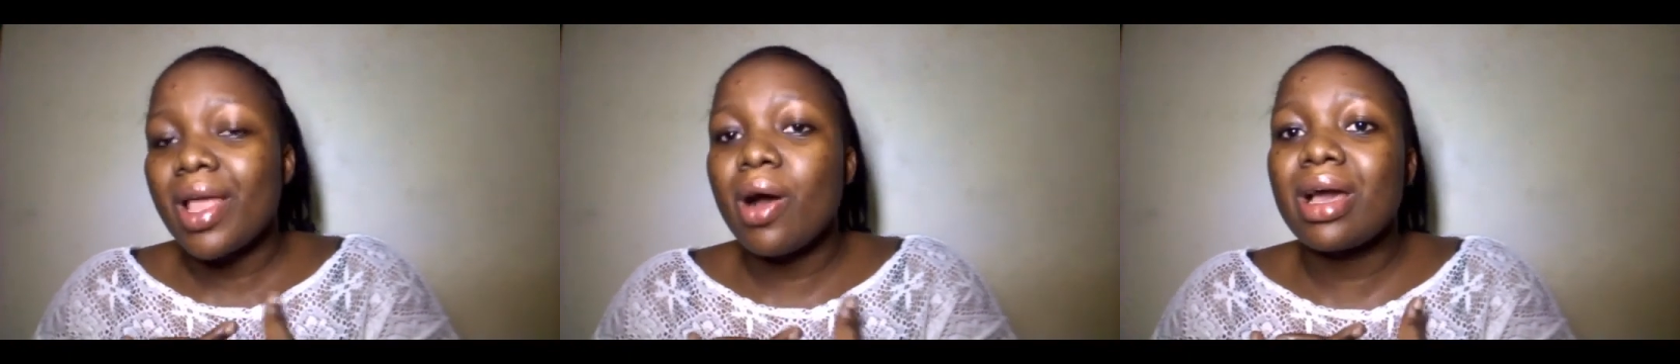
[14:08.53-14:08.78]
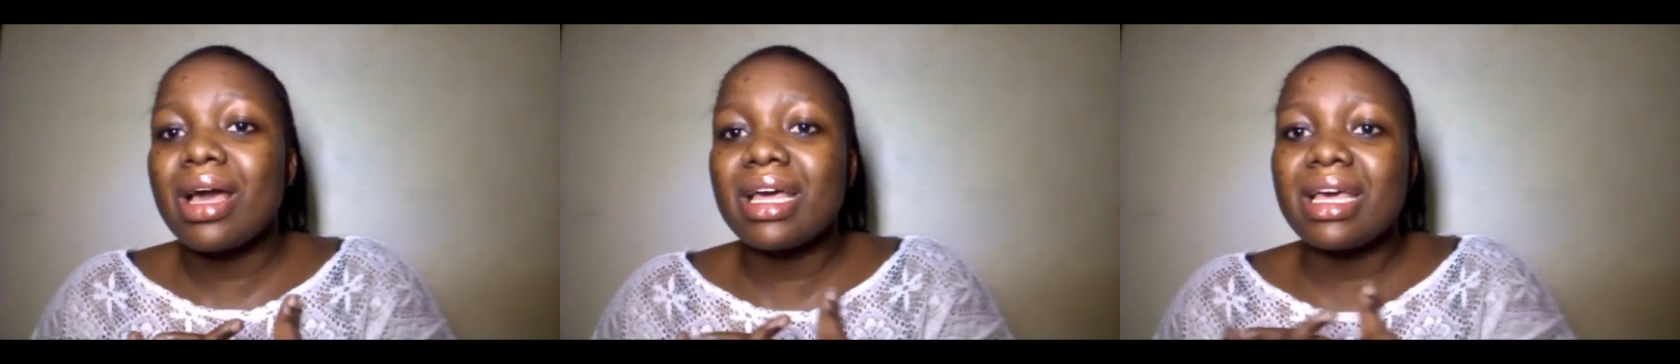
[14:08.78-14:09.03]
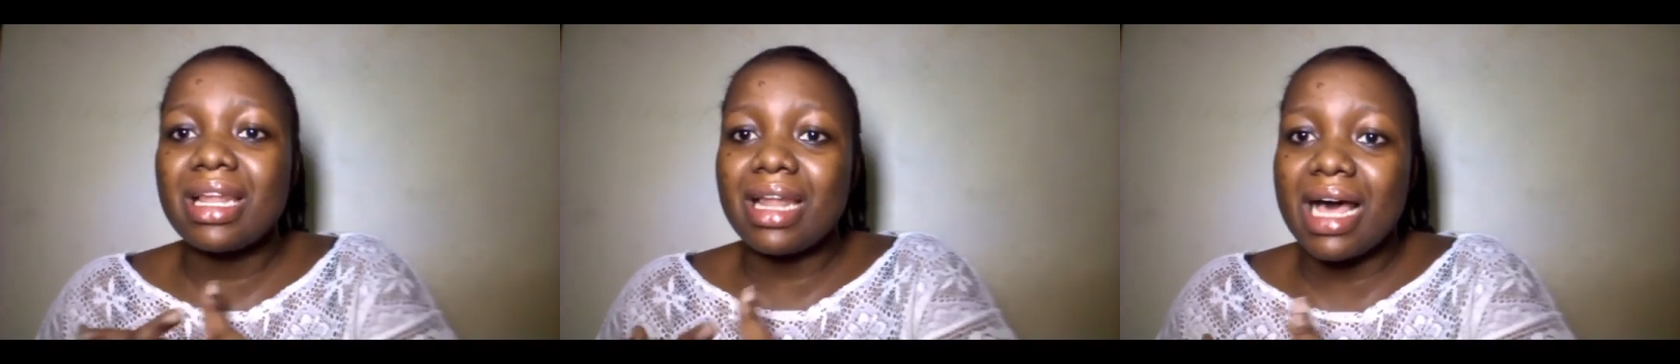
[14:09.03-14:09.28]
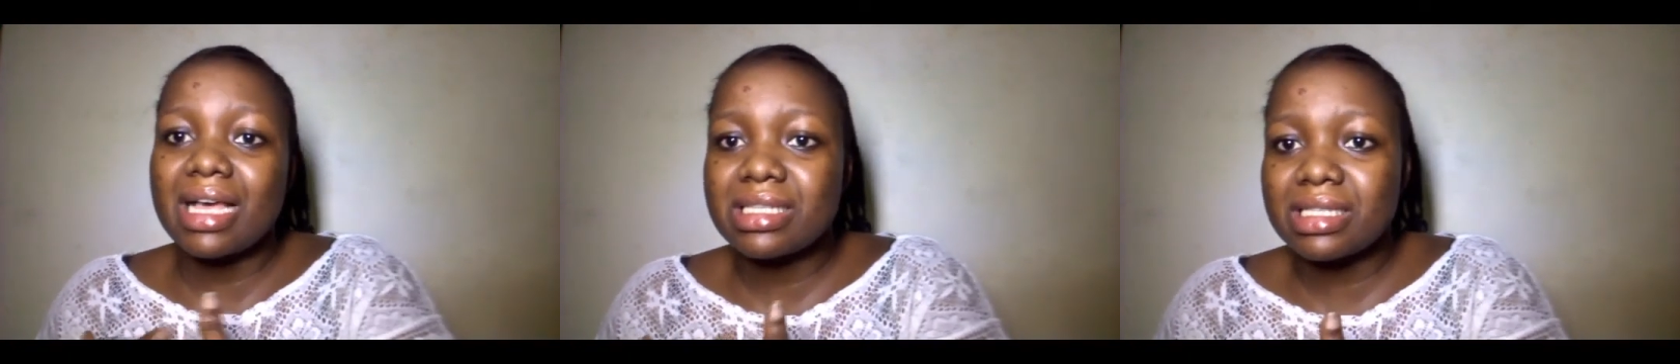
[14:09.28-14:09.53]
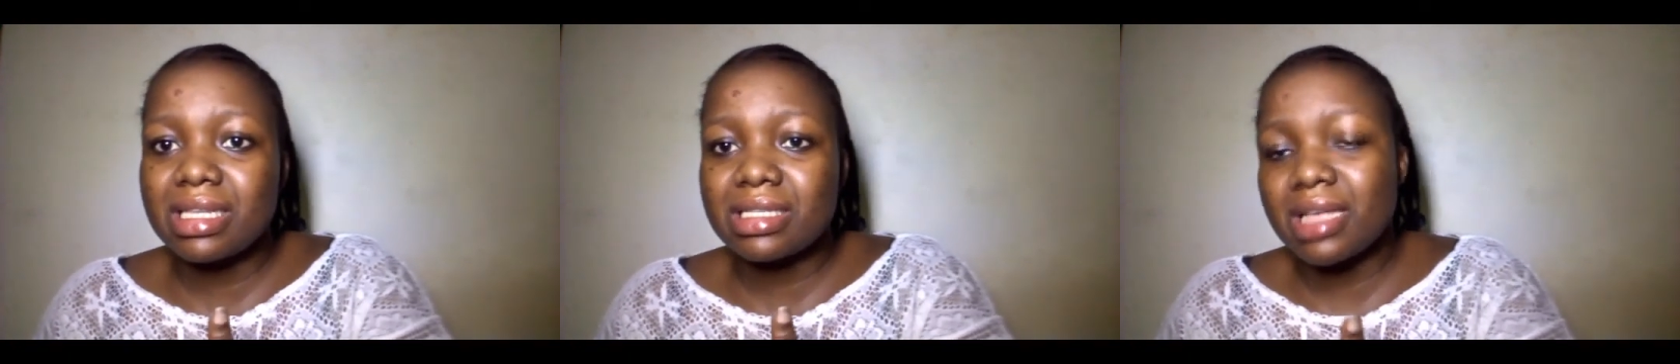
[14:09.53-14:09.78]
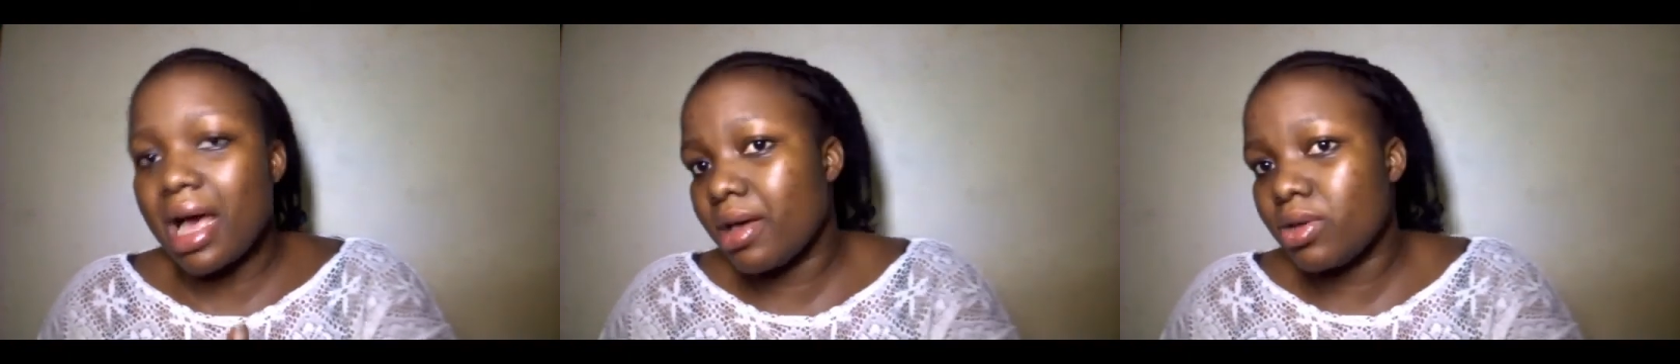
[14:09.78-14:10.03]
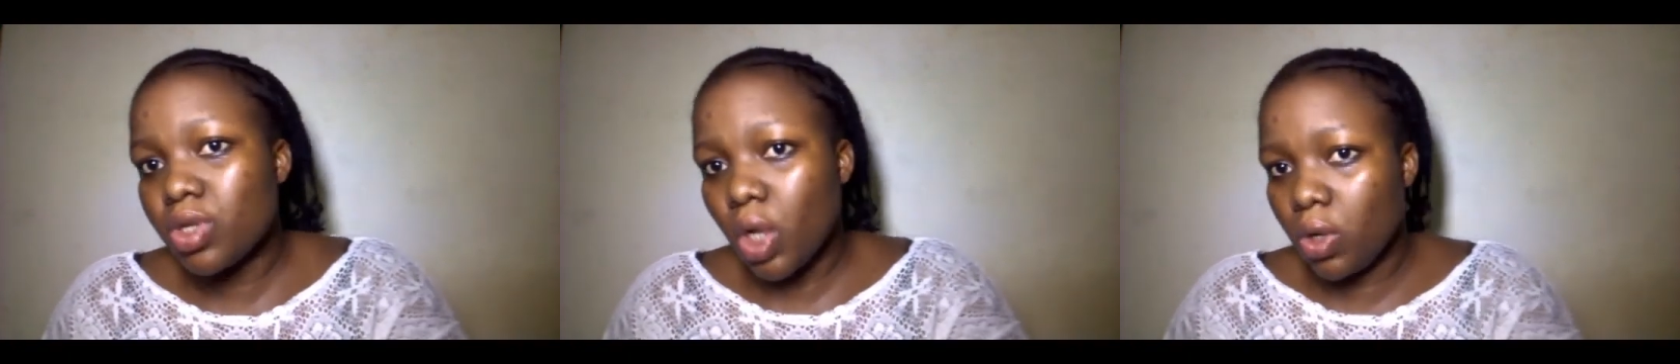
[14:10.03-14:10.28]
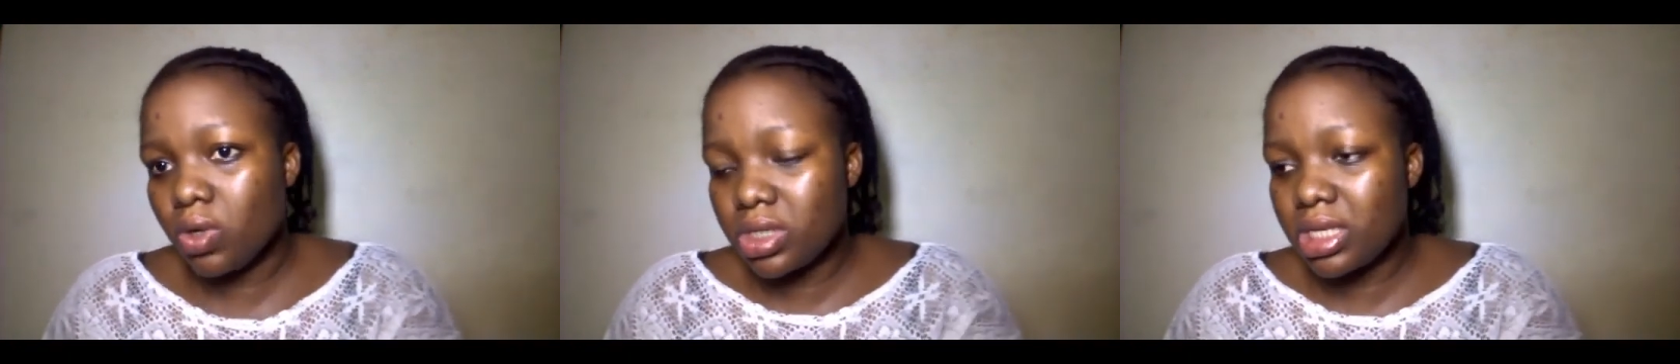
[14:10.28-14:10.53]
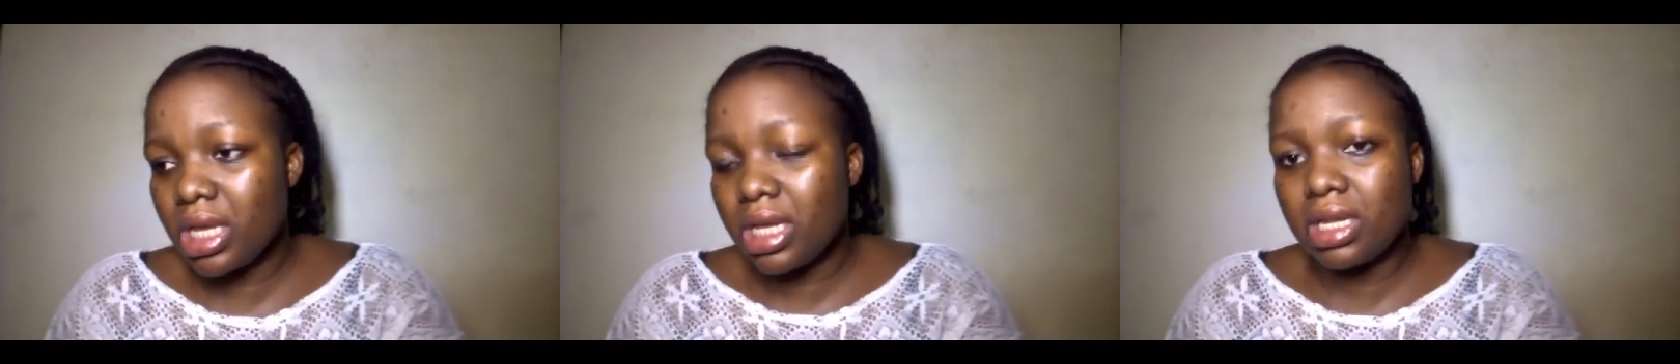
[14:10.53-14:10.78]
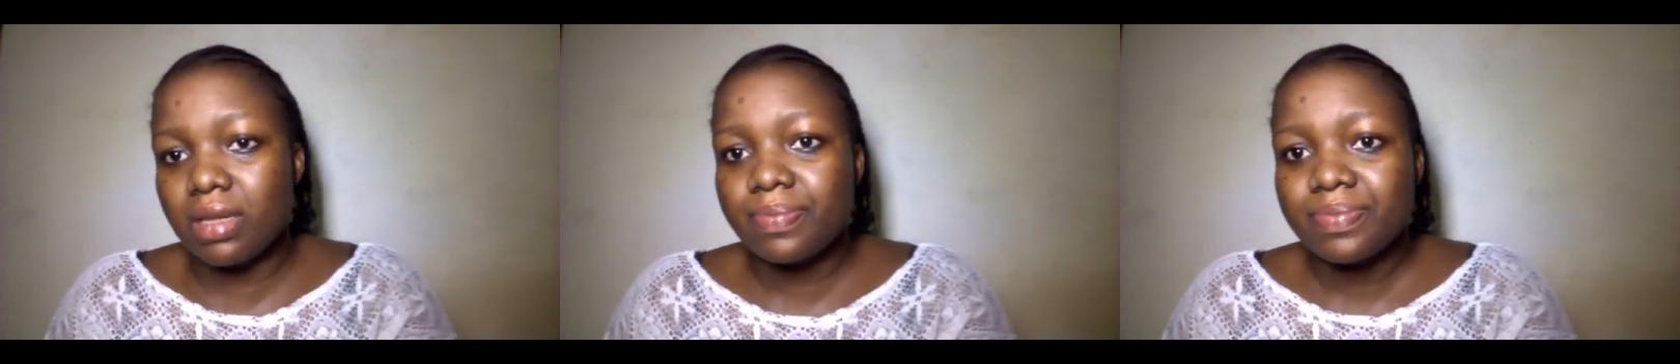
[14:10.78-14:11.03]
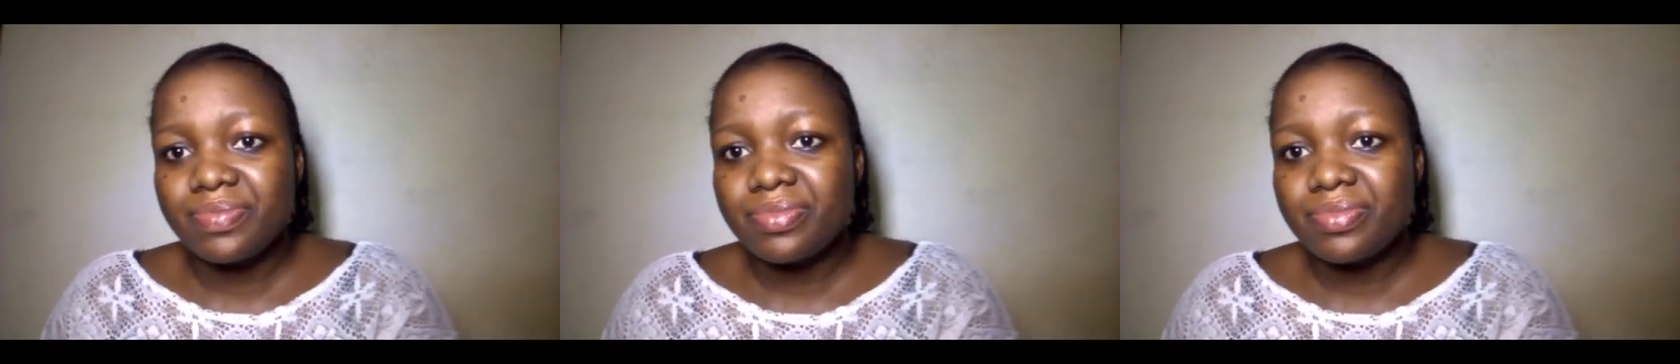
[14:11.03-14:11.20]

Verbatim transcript: okay he likes this i don't and